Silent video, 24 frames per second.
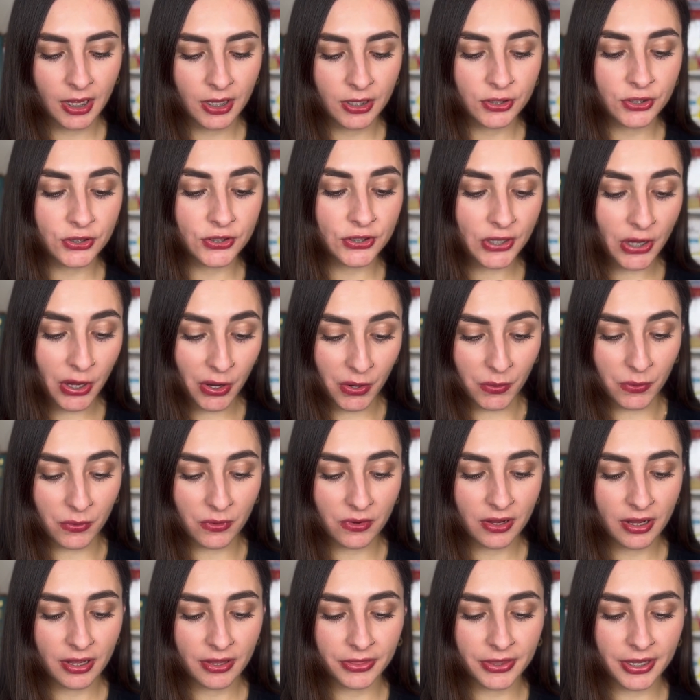
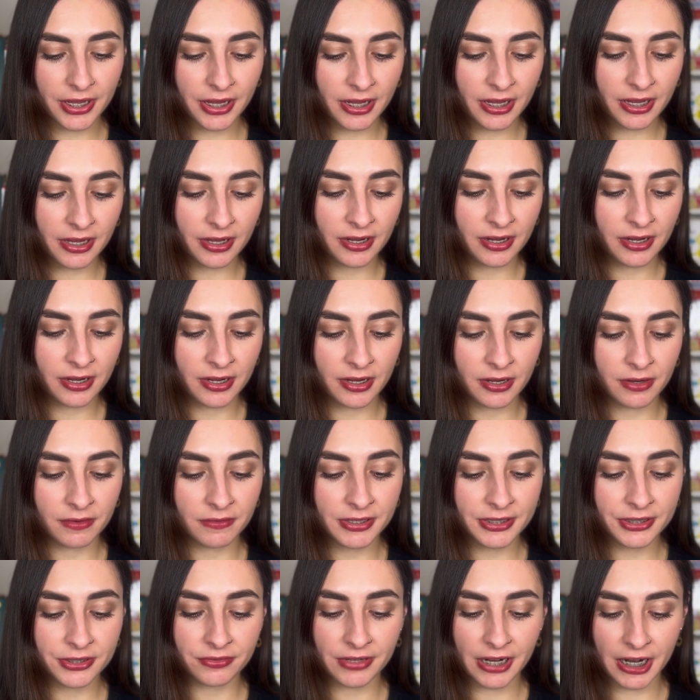So, the
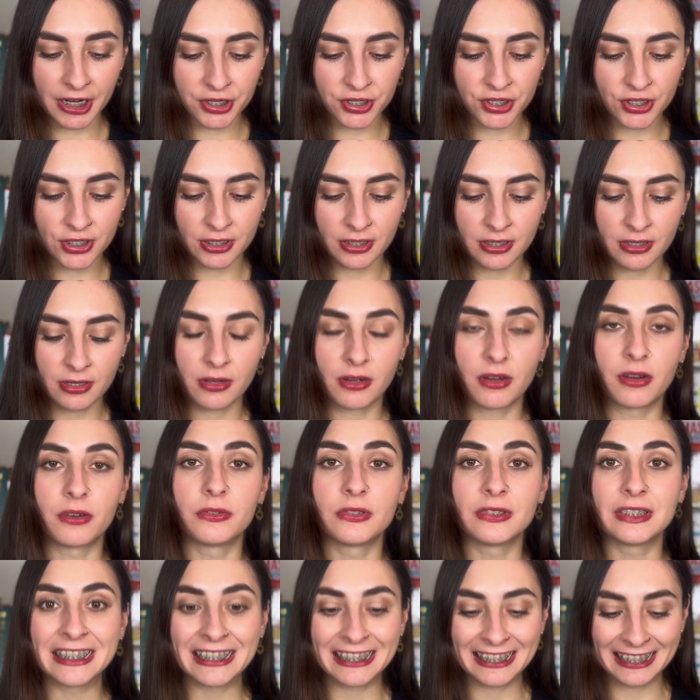resurrection
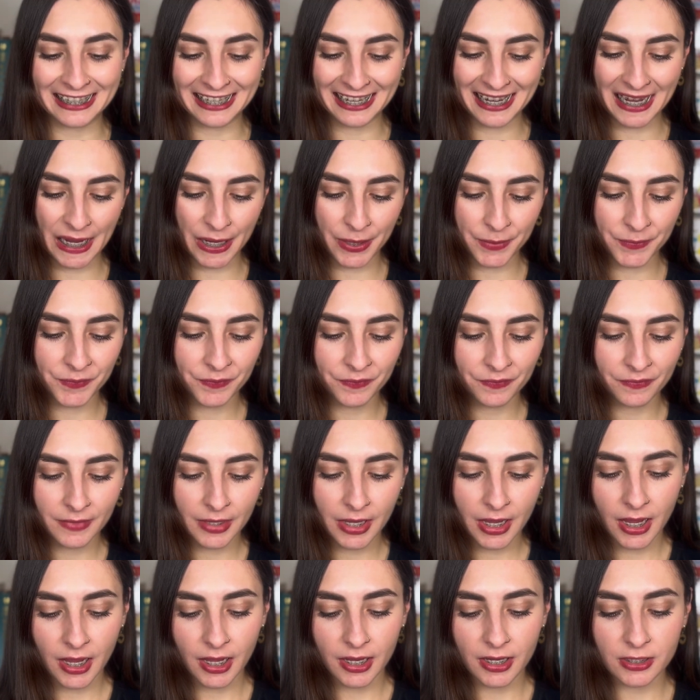of ge
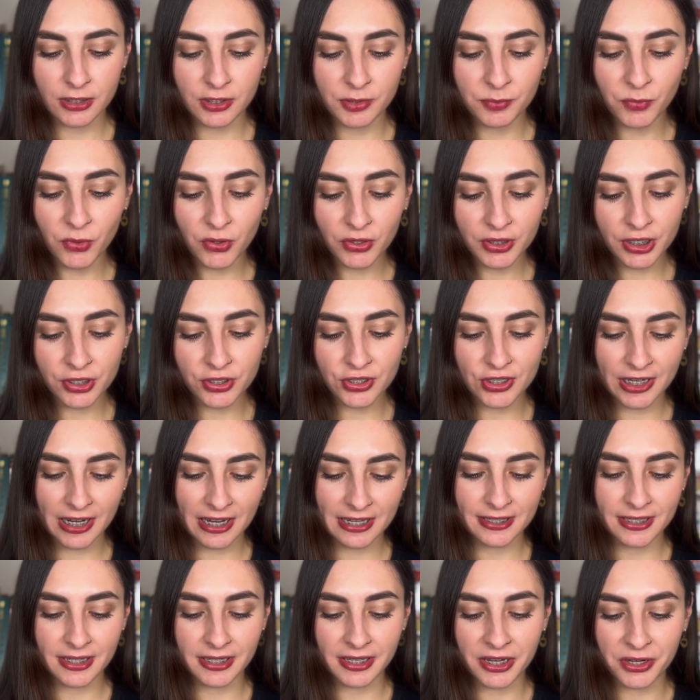is more than
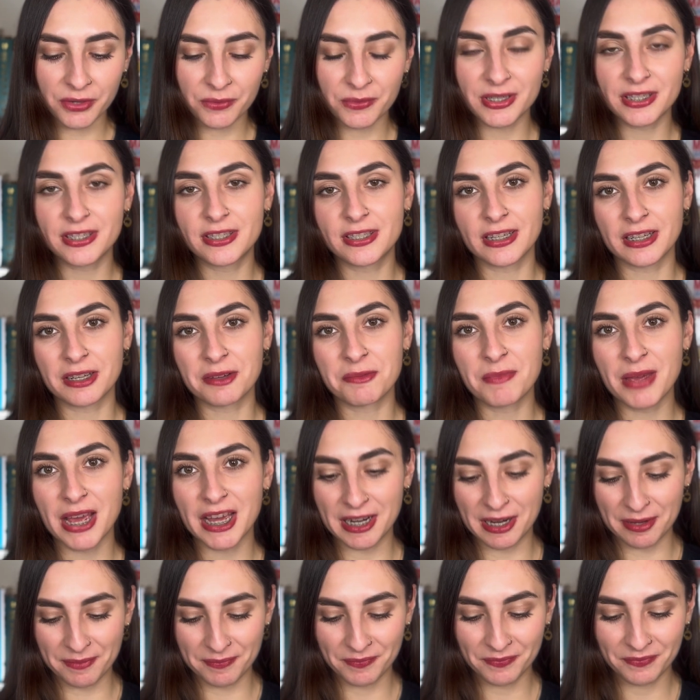just a linguistic
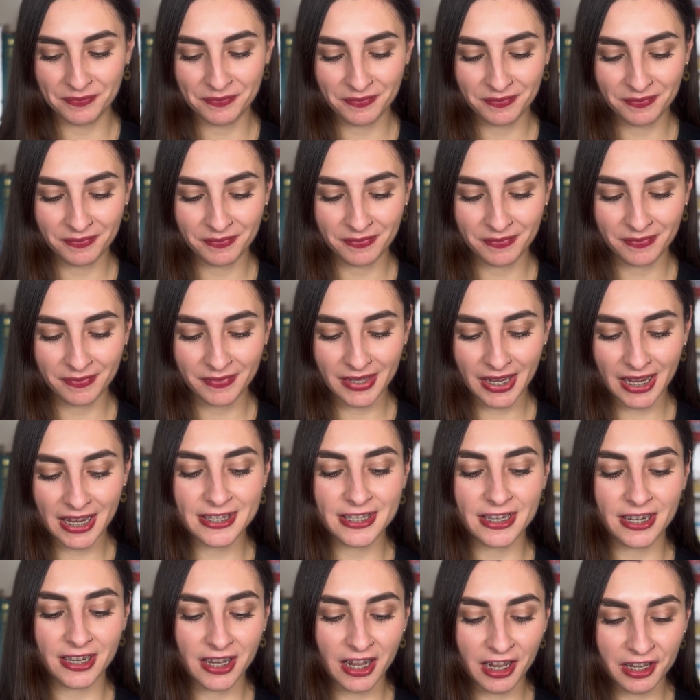matter.
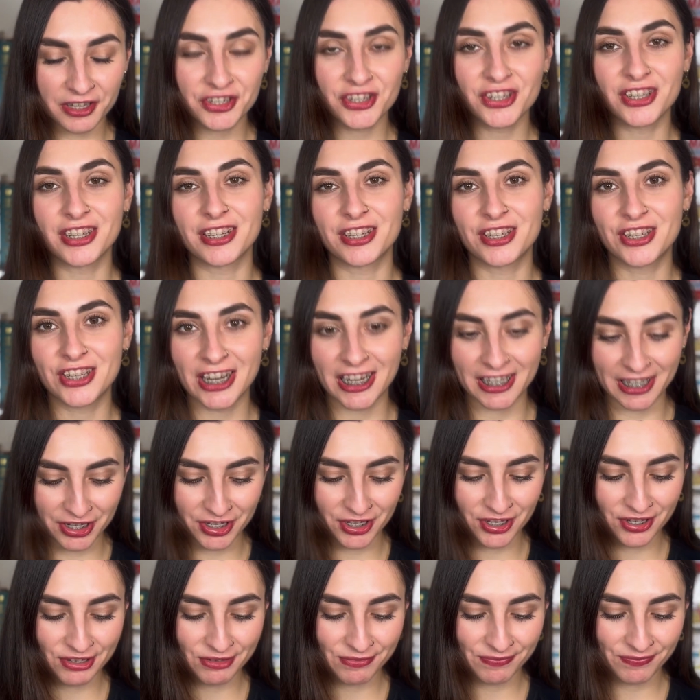It's a cultural
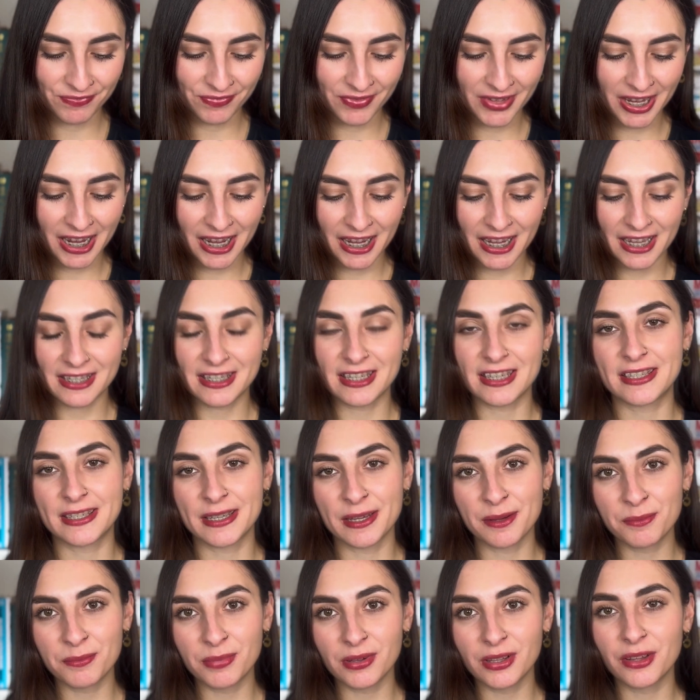challenge. It's a
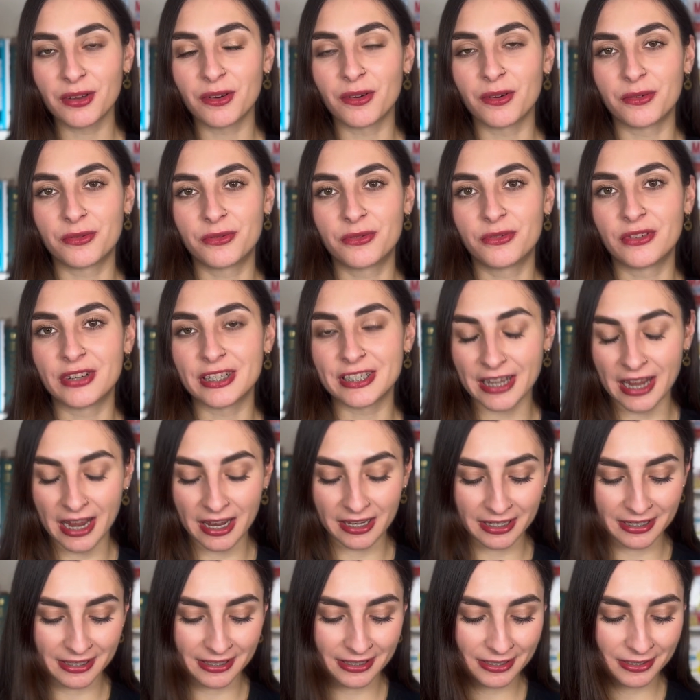symbol of
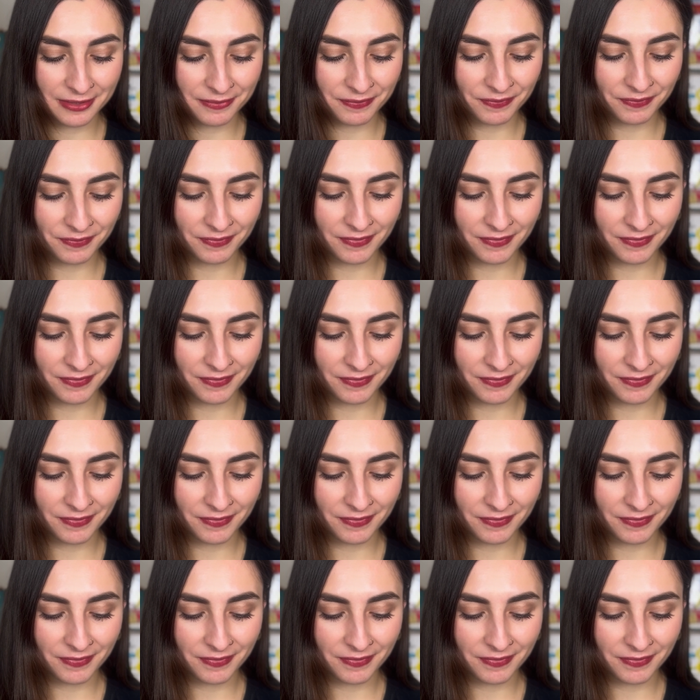resilience.